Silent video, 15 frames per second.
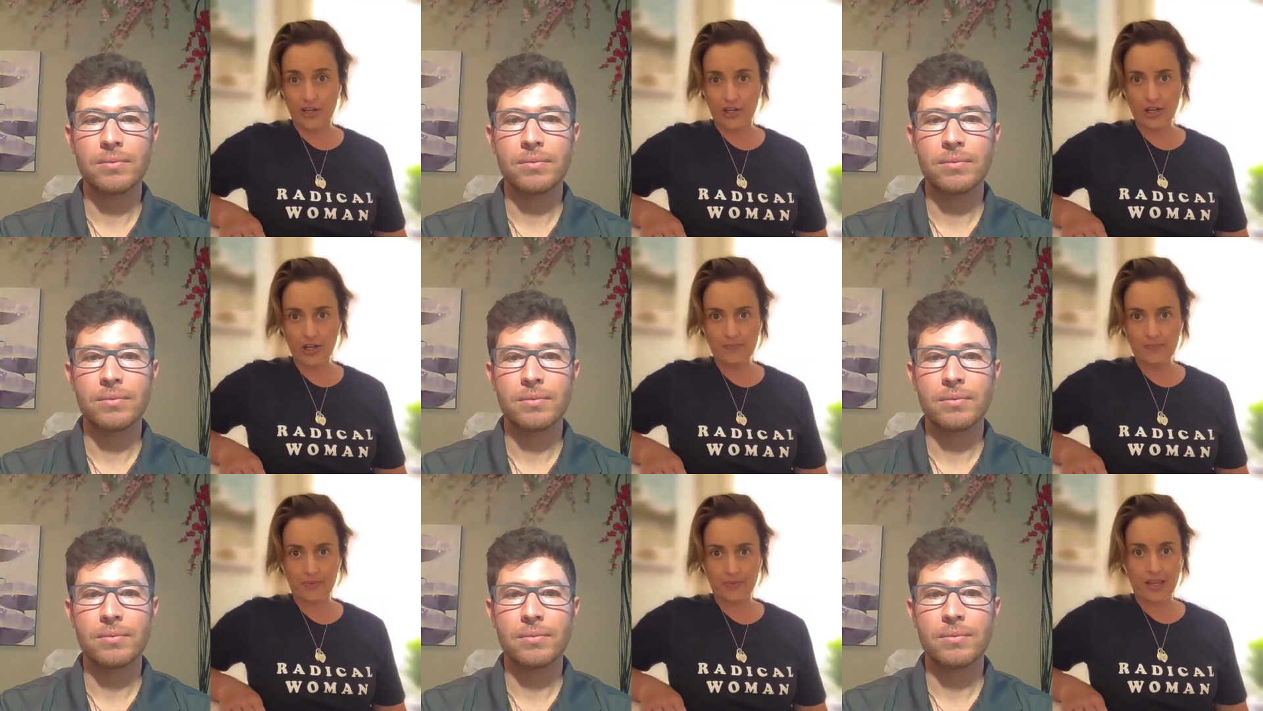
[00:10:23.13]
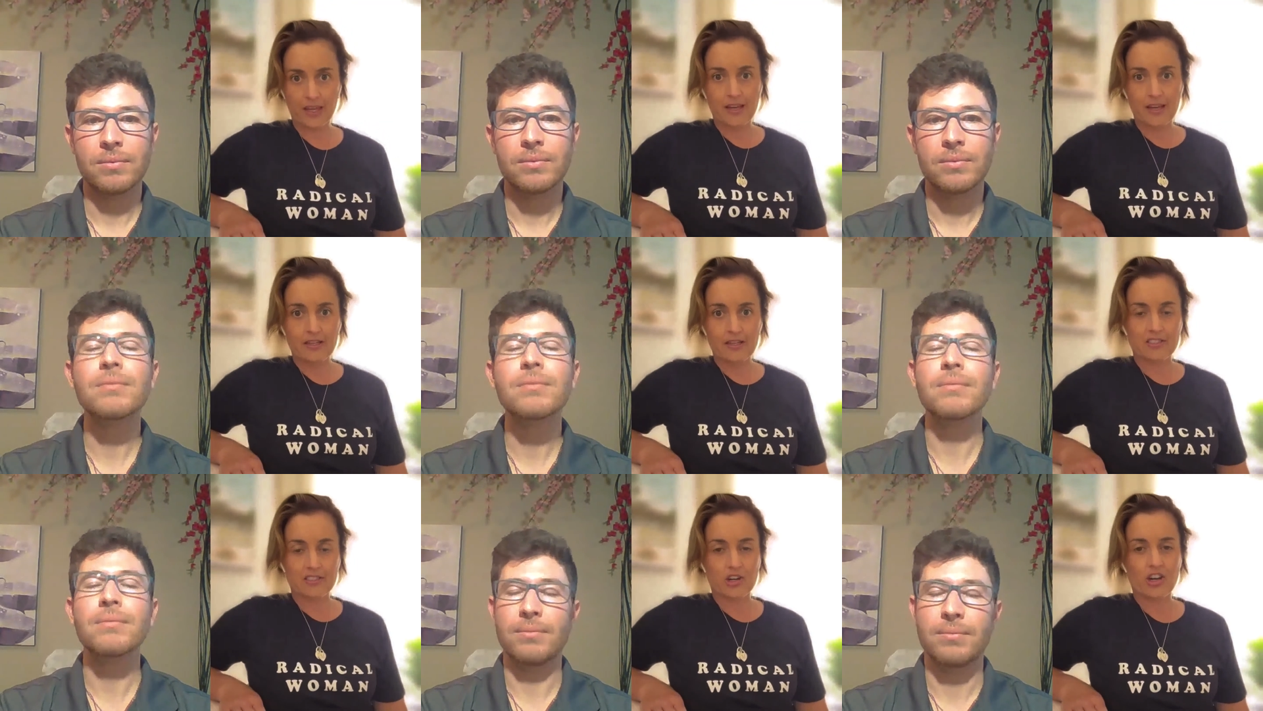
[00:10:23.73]
Speaker 1: vertigo.
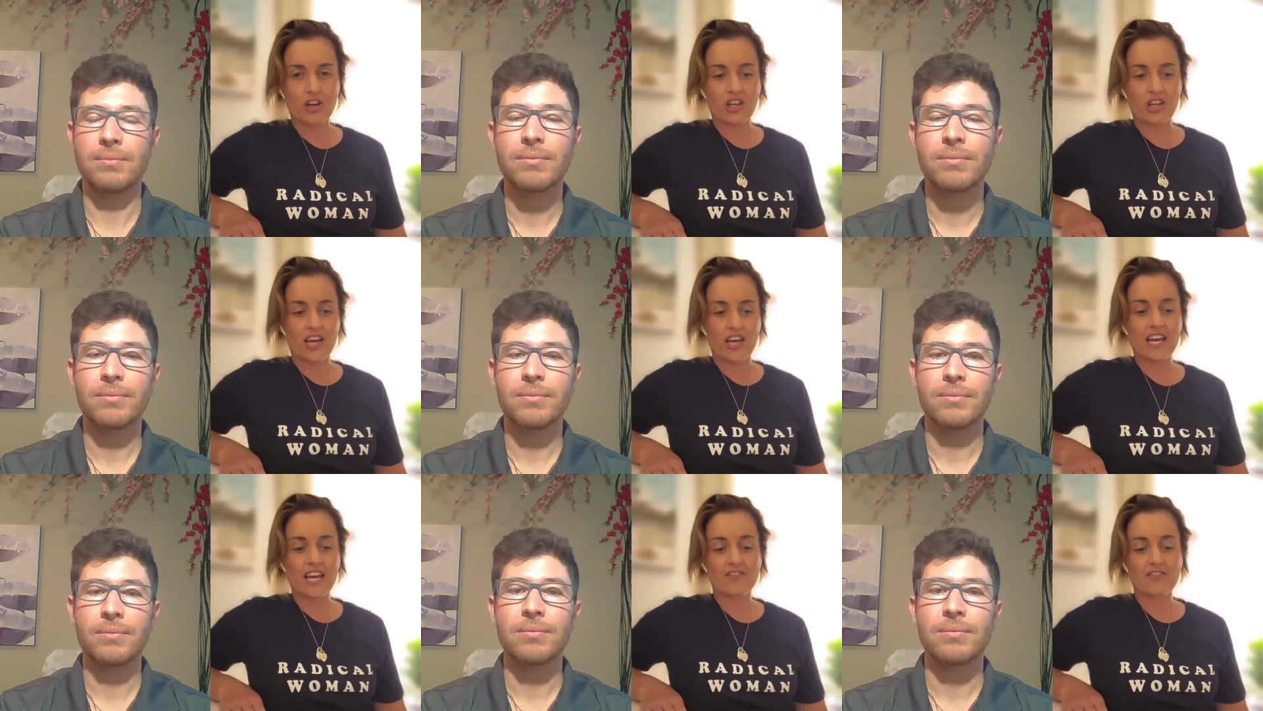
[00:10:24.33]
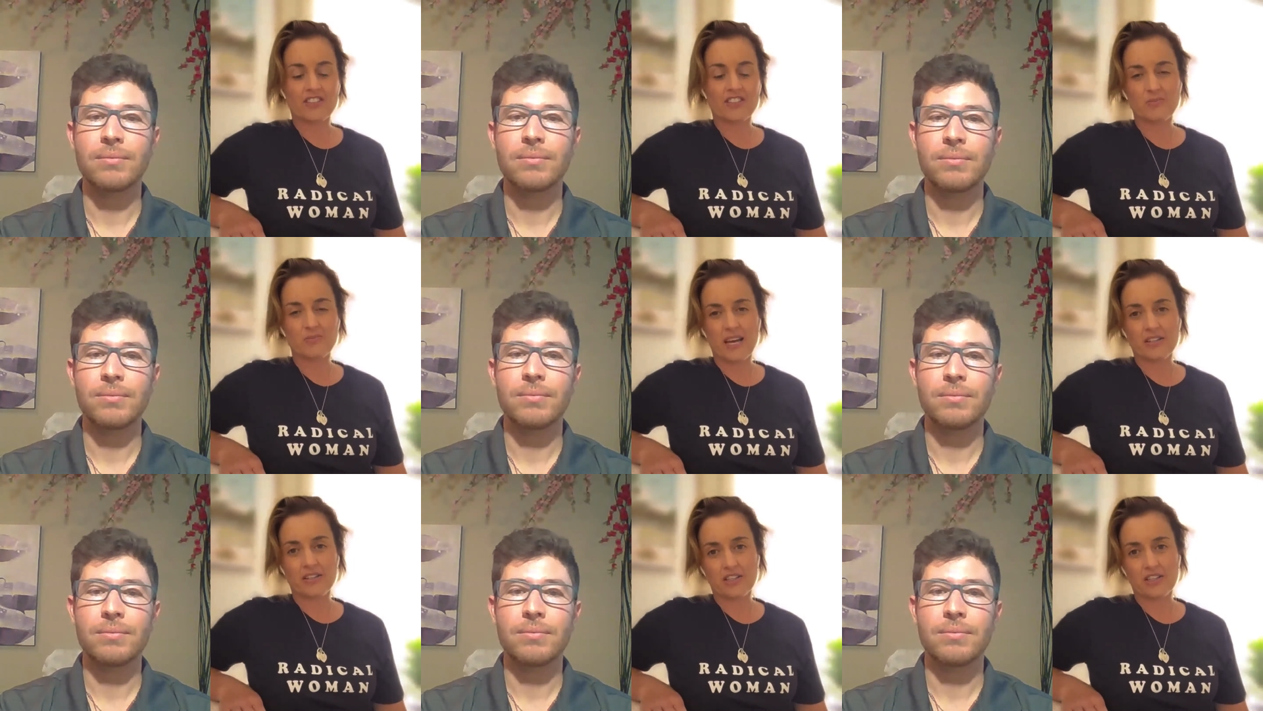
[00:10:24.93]
So they even
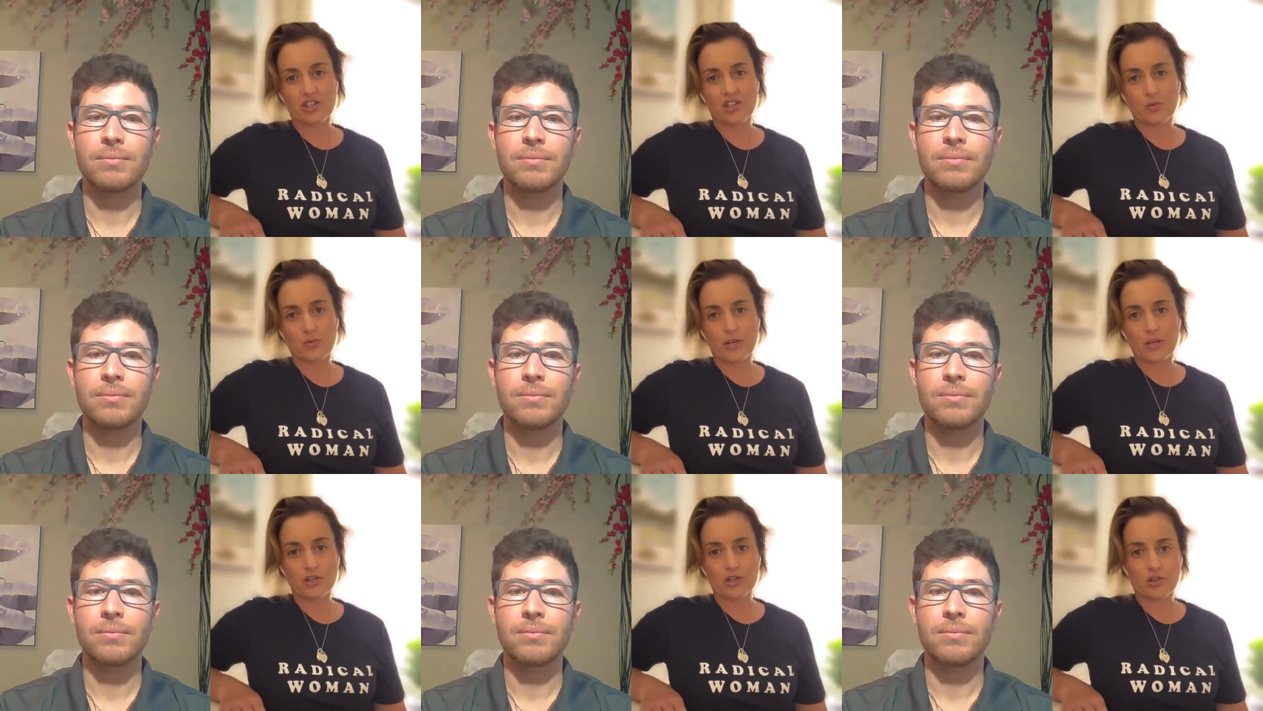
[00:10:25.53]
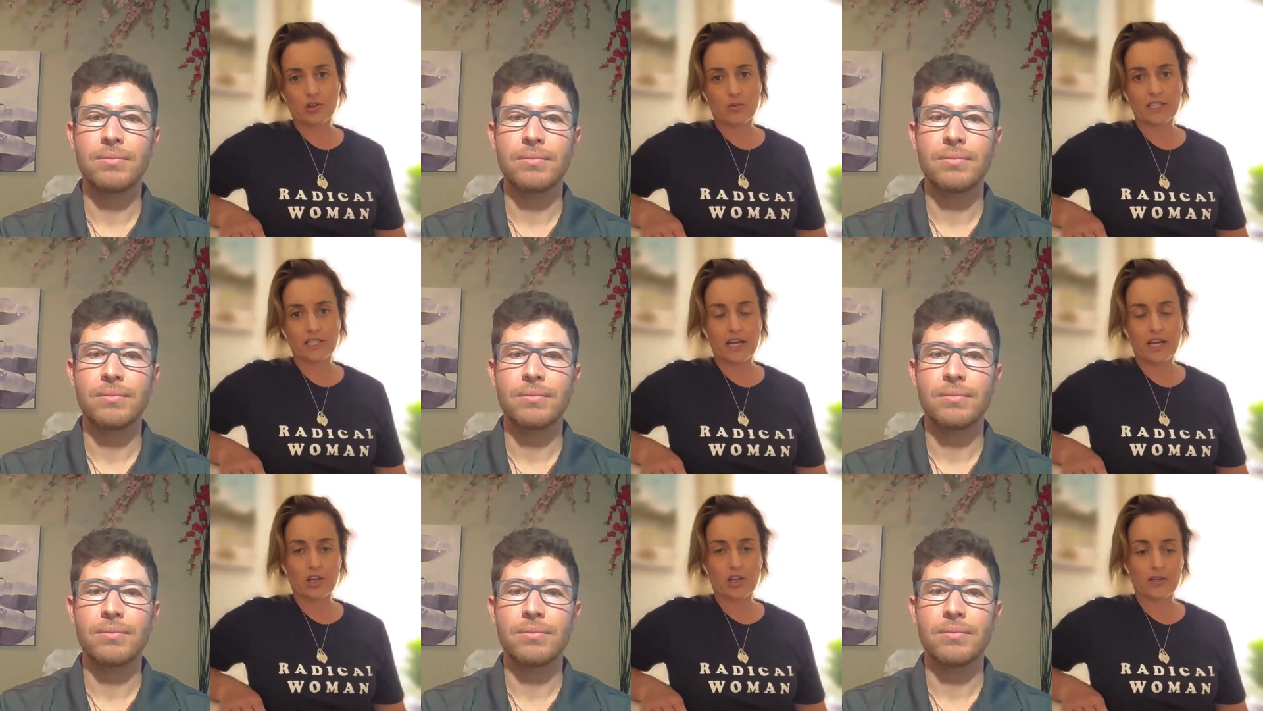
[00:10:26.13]
debated should we or shouldn't we
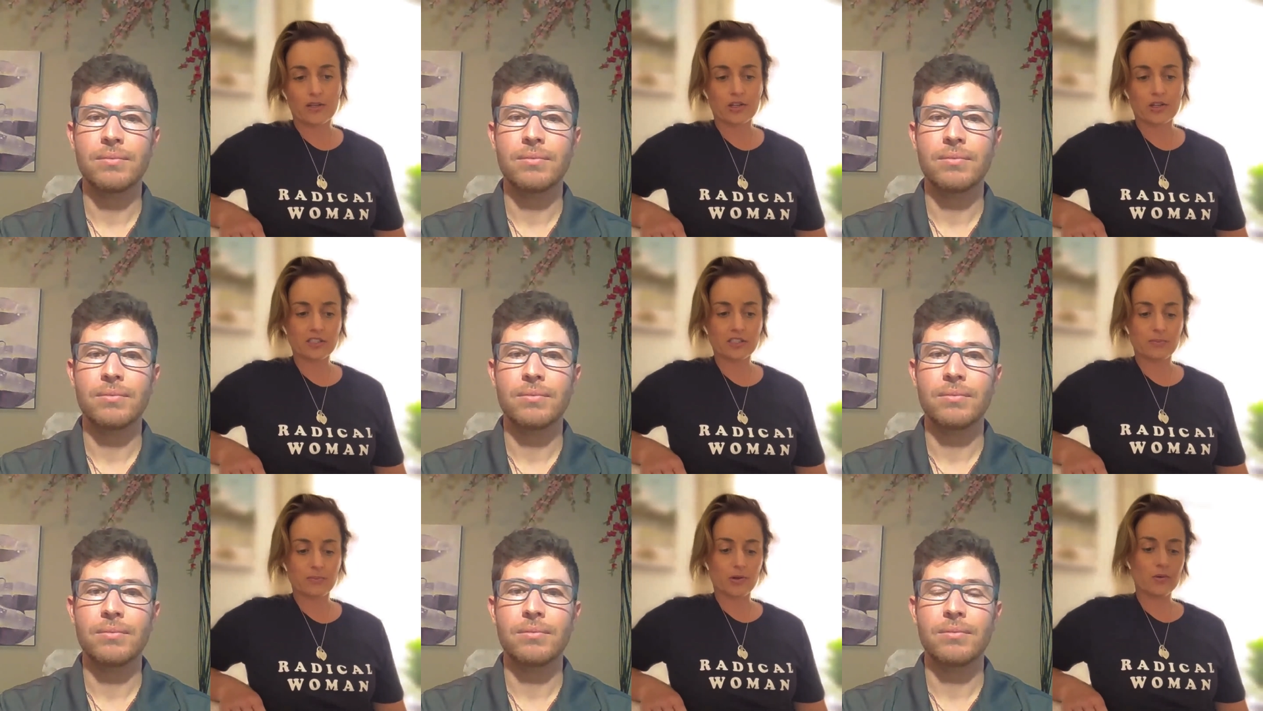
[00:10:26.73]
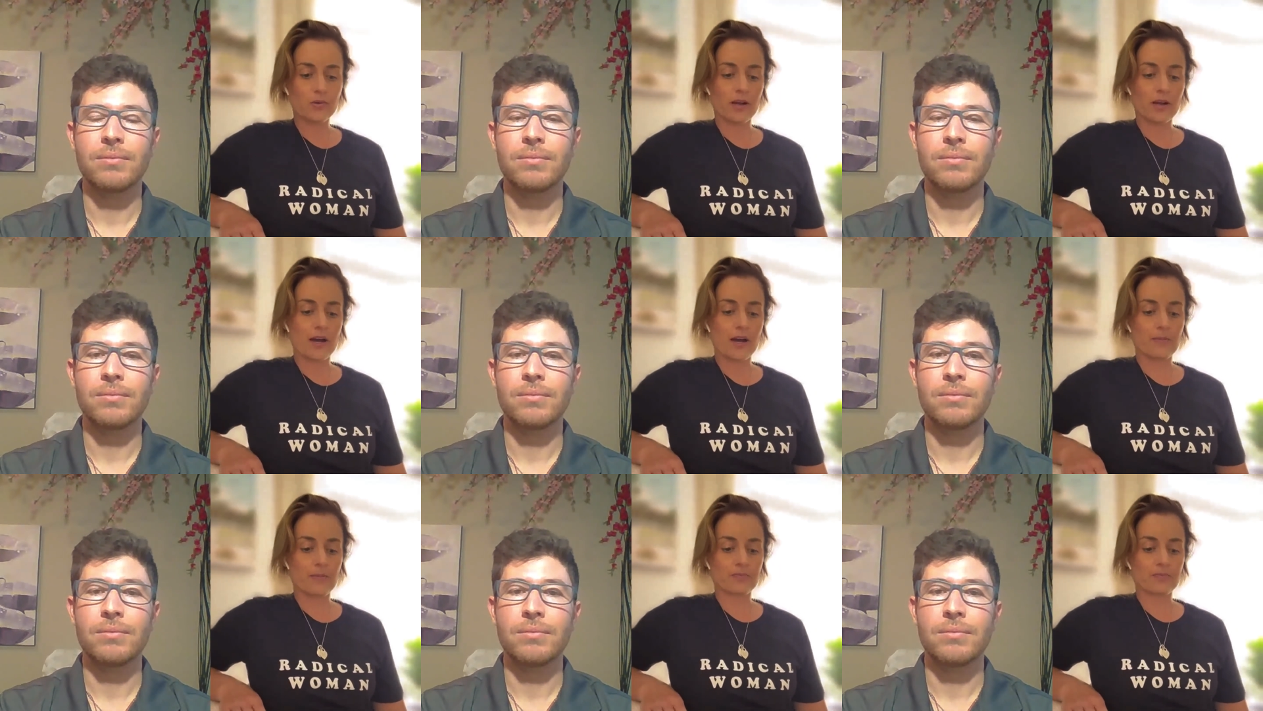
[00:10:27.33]
take you into hospital.
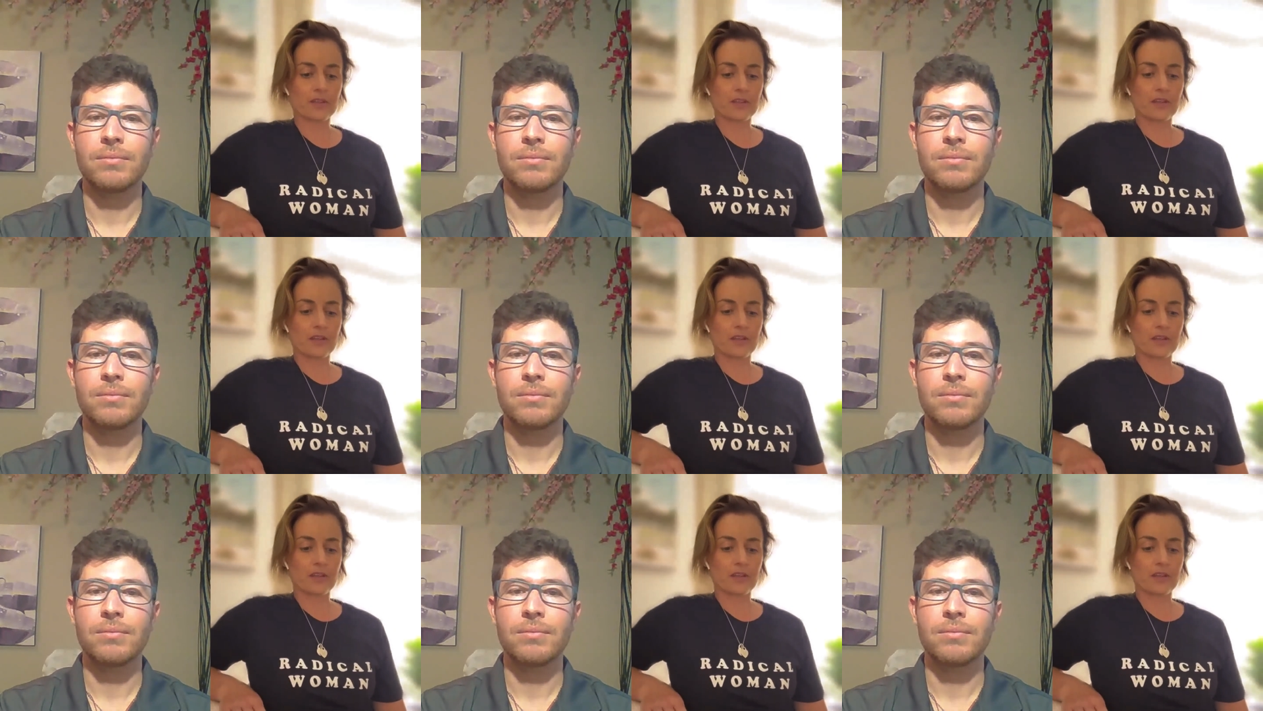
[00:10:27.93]
Um,